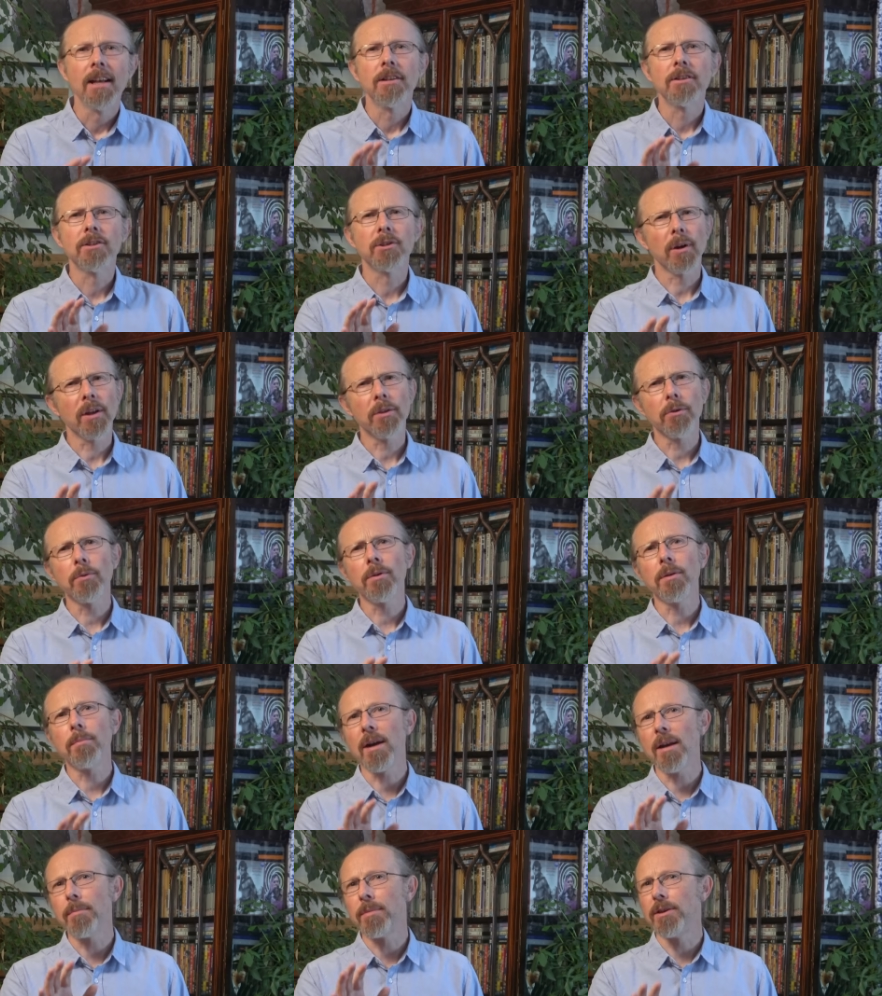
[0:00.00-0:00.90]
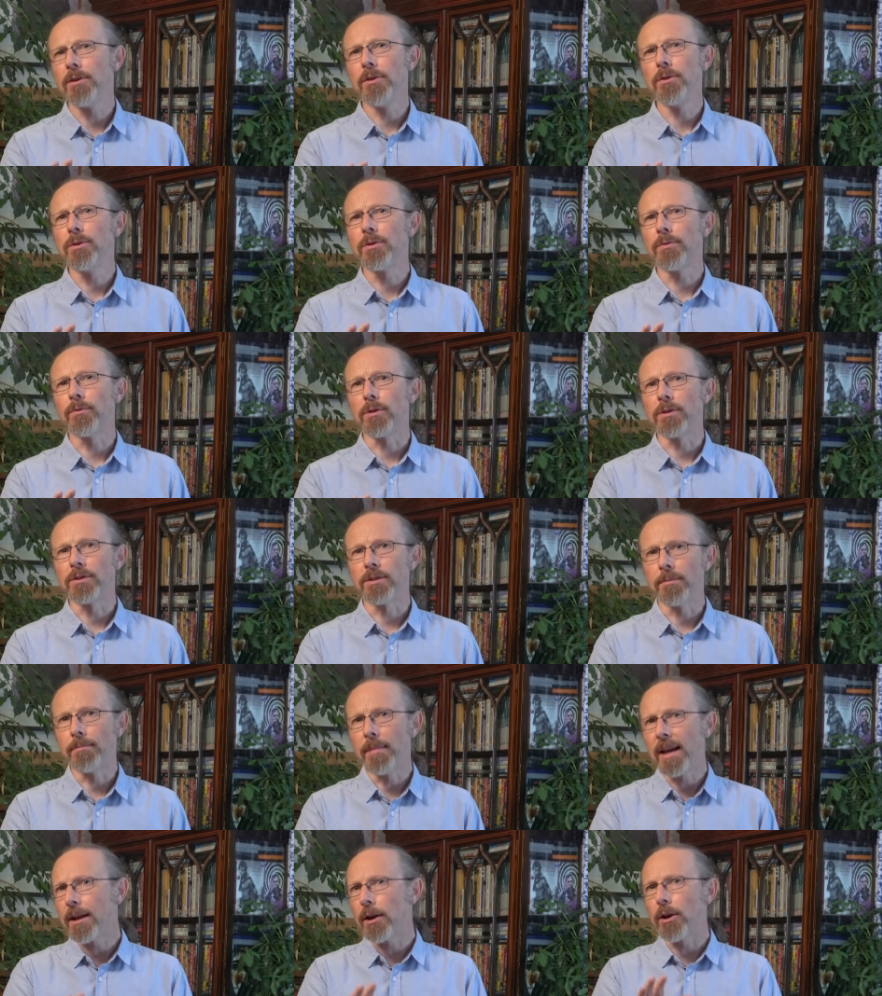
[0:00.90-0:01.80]
So I thought it might be useful to
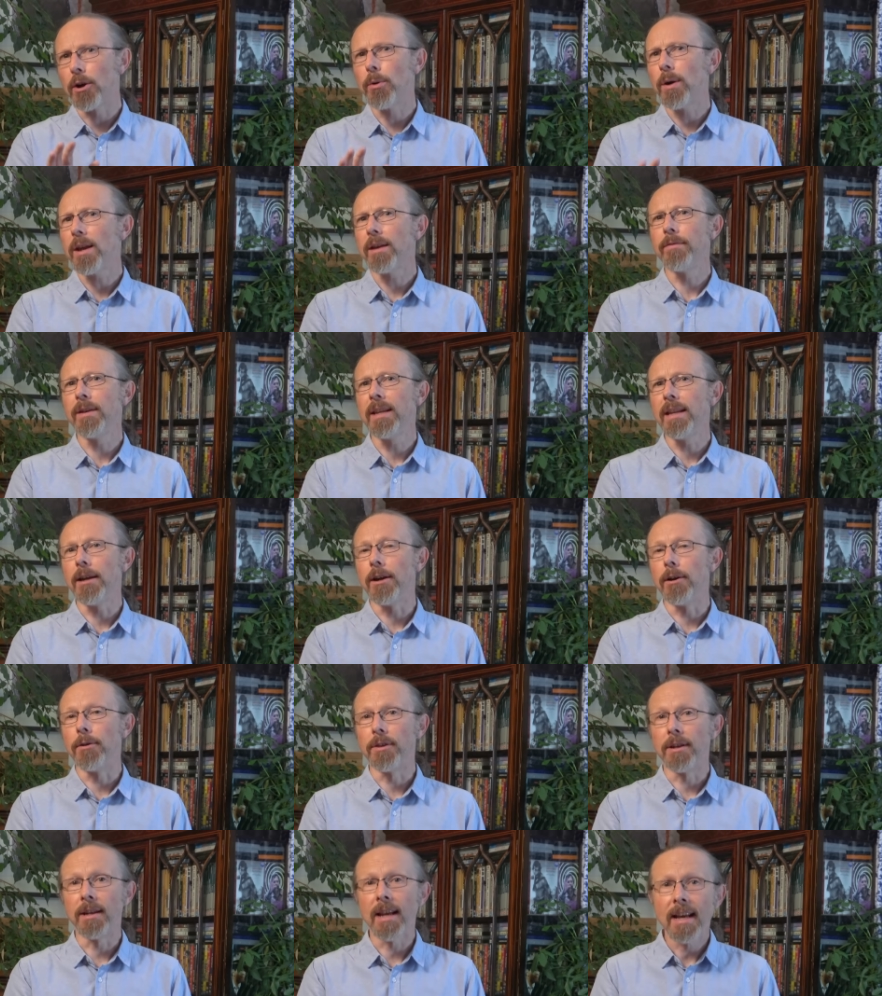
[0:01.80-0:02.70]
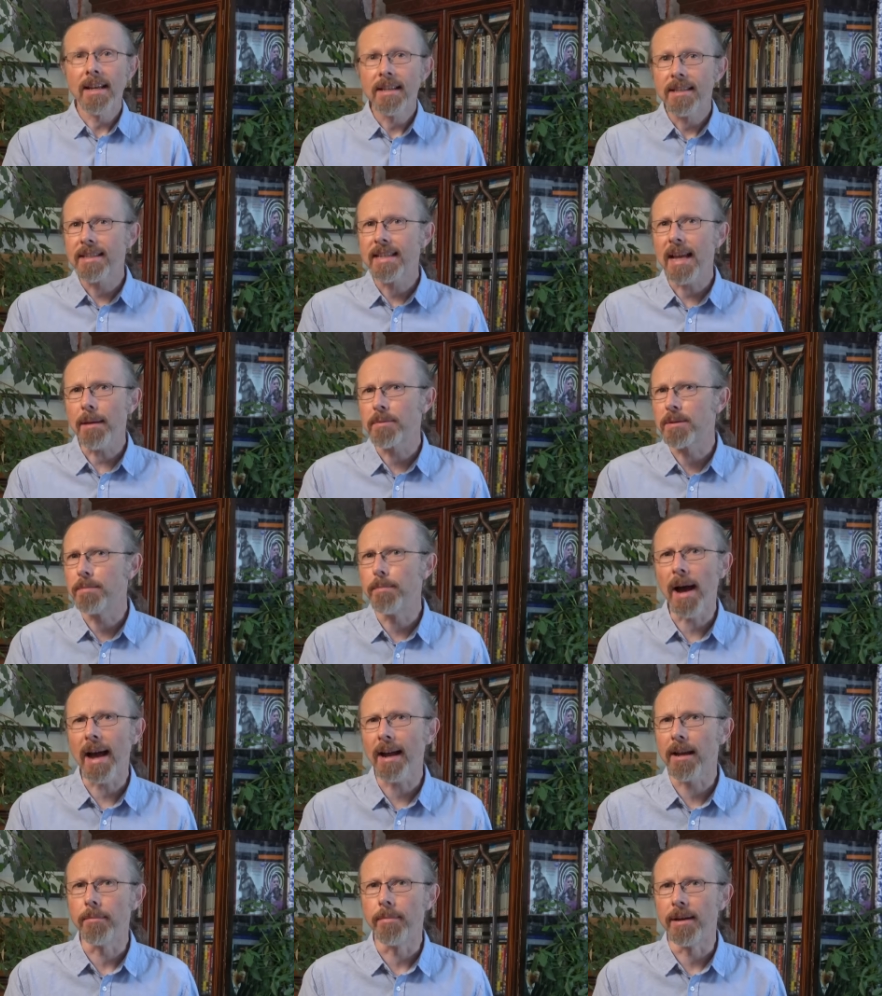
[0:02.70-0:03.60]
make a quick video that steps
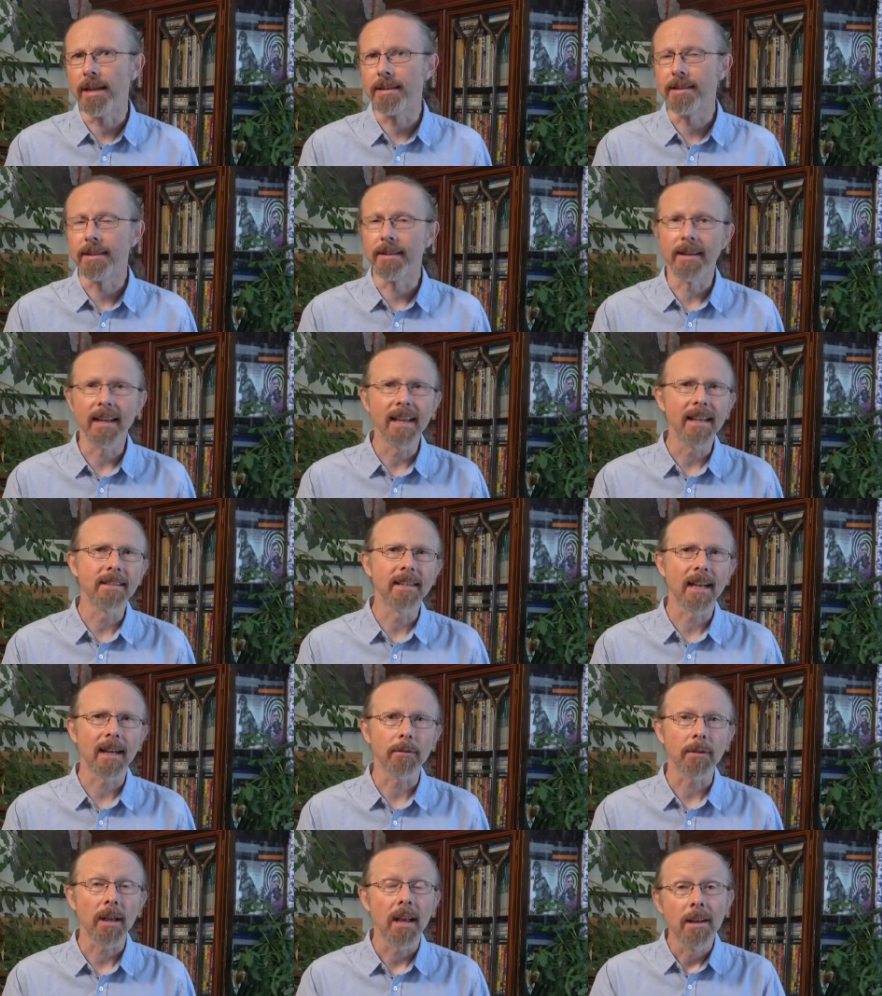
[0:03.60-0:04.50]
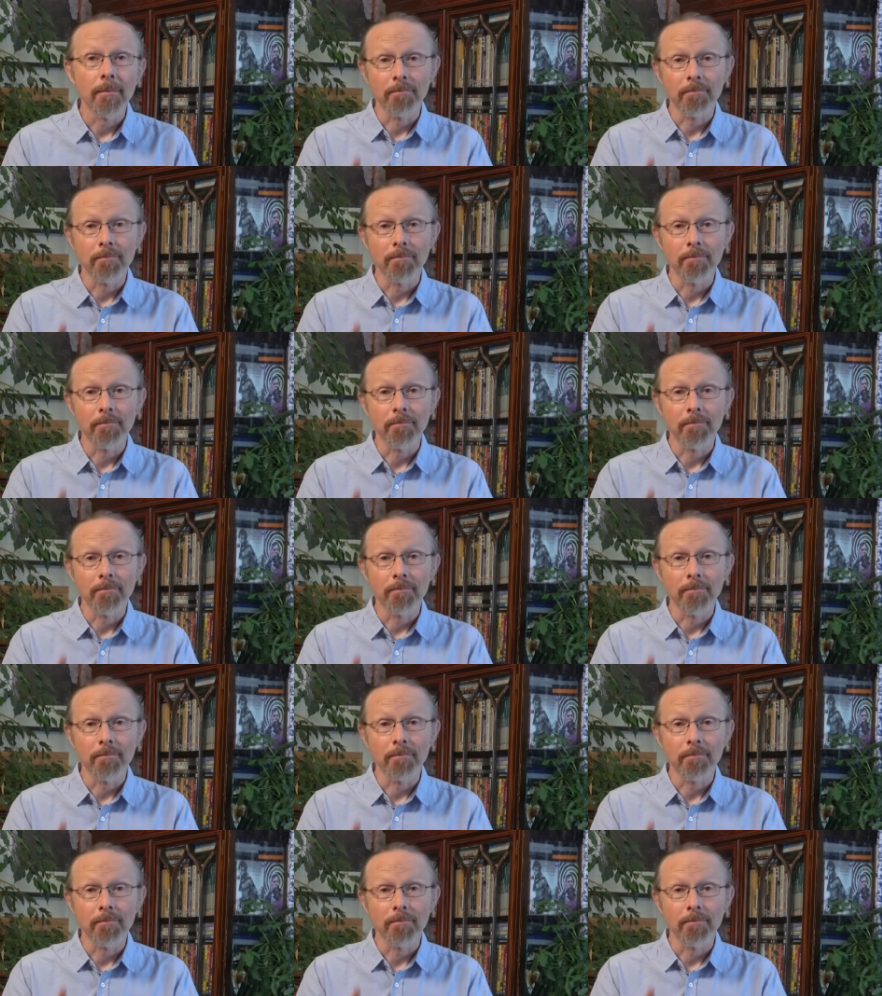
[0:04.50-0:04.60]
back a bit and lays out